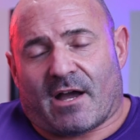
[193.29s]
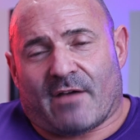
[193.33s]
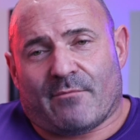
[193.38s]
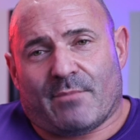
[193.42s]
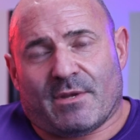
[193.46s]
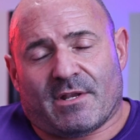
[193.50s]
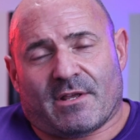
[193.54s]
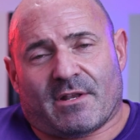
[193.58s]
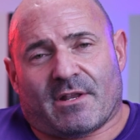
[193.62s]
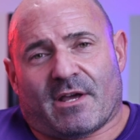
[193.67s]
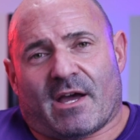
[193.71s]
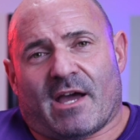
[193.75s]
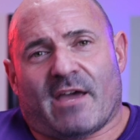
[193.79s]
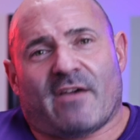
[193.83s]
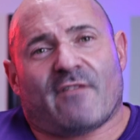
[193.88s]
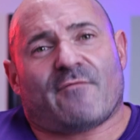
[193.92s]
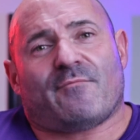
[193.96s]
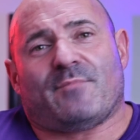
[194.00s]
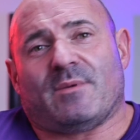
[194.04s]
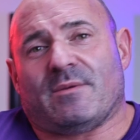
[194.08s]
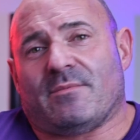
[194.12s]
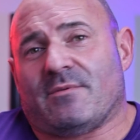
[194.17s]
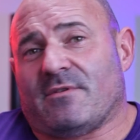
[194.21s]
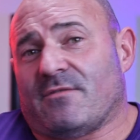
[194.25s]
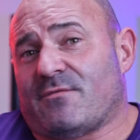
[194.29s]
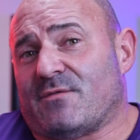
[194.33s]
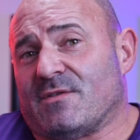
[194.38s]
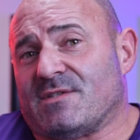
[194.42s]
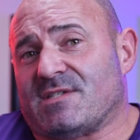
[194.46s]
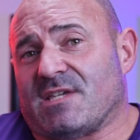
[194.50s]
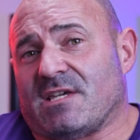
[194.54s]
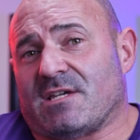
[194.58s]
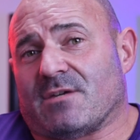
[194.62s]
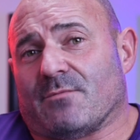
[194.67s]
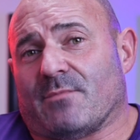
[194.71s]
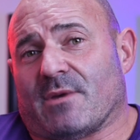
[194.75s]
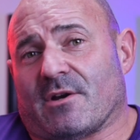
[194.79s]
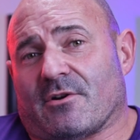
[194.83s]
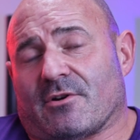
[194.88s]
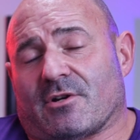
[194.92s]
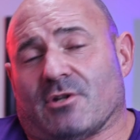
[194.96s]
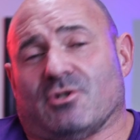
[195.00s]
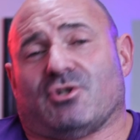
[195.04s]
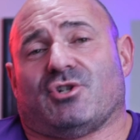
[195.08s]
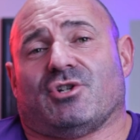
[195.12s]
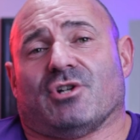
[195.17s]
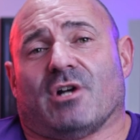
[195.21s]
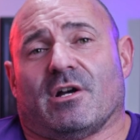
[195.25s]
I've been an IFBB Physique
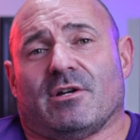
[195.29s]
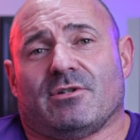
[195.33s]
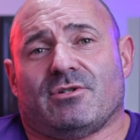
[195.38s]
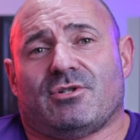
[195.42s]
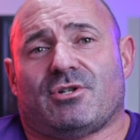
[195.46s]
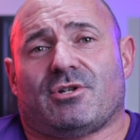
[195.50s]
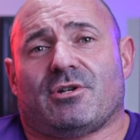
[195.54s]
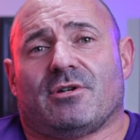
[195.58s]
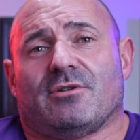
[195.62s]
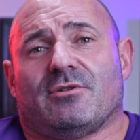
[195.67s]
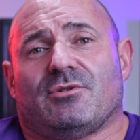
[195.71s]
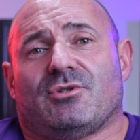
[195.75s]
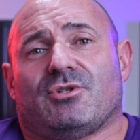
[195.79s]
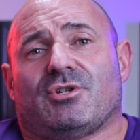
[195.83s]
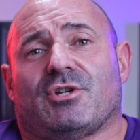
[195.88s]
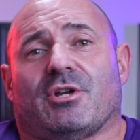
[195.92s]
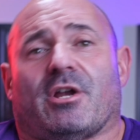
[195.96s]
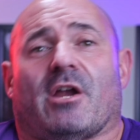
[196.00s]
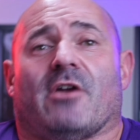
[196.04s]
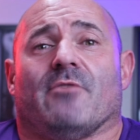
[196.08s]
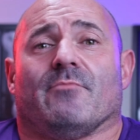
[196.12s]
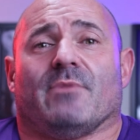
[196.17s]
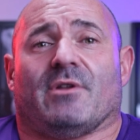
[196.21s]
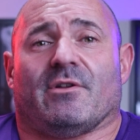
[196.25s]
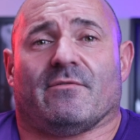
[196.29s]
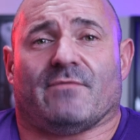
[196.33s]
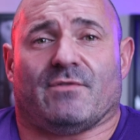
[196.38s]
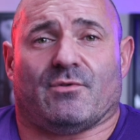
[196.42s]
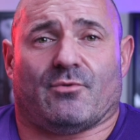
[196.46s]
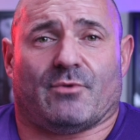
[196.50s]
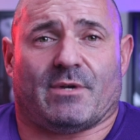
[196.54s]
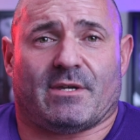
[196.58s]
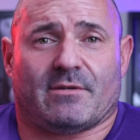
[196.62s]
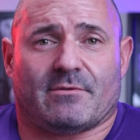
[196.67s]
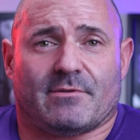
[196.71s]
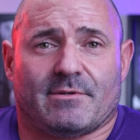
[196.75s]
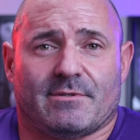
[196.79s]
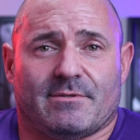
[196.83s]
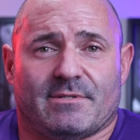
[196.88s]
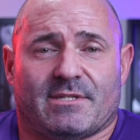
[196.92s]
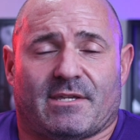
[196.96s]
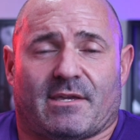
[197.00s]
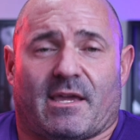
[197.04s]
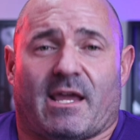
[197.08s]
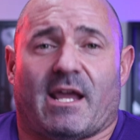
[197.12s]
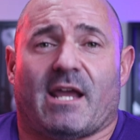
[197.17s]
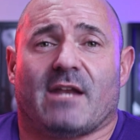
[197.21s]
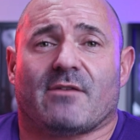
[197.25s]
America judge, chairman of New
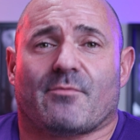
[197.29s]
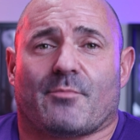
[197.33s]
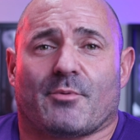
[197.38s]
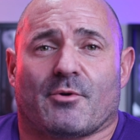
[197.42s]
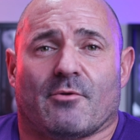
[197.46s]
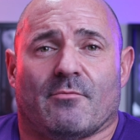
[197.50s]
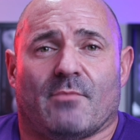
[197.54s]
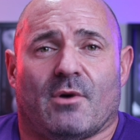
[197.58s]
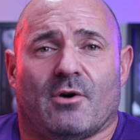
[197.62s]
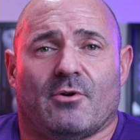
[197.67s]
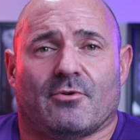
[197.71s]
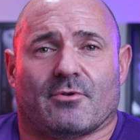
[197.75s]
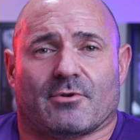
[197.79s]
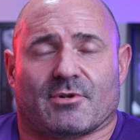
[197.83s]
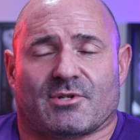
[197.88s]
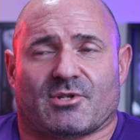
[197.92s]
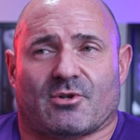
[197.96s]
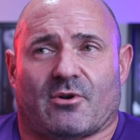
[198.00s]
England, and a promoter.